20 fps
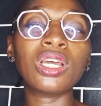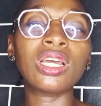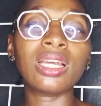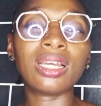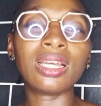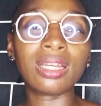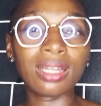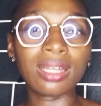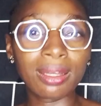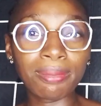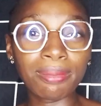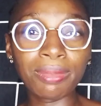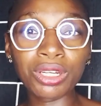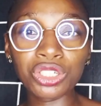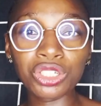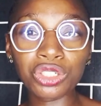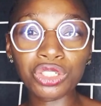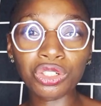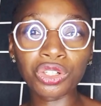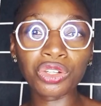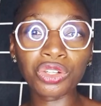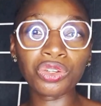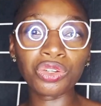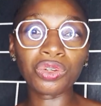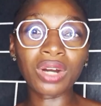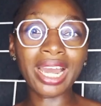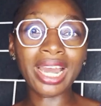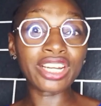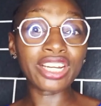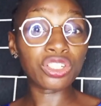make sure you're
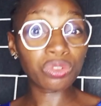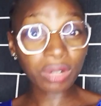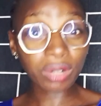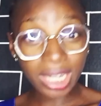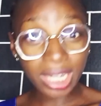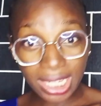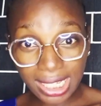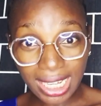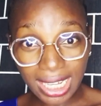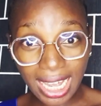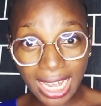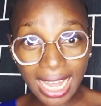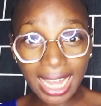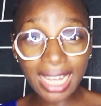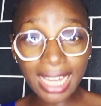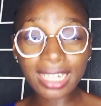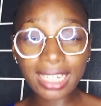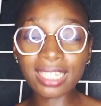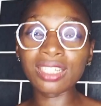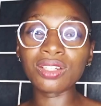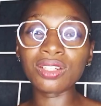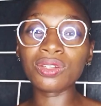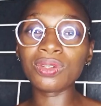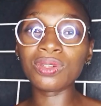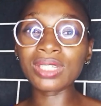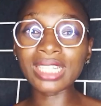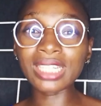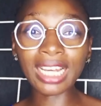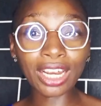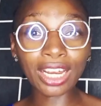hydrated, you take
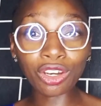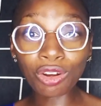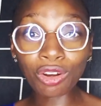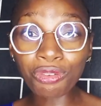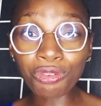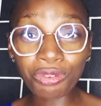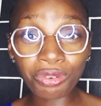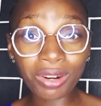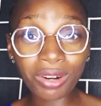enough rest.